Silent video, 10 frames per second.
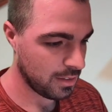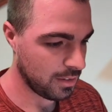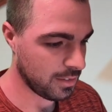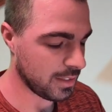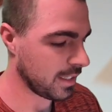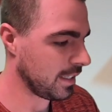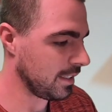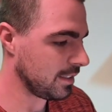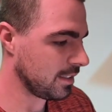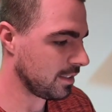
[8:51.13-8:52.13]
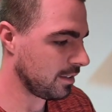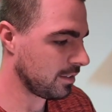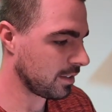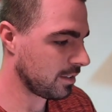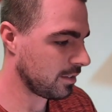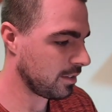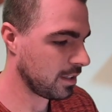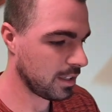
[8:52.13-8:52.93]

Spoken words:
on the case, it's not on the card.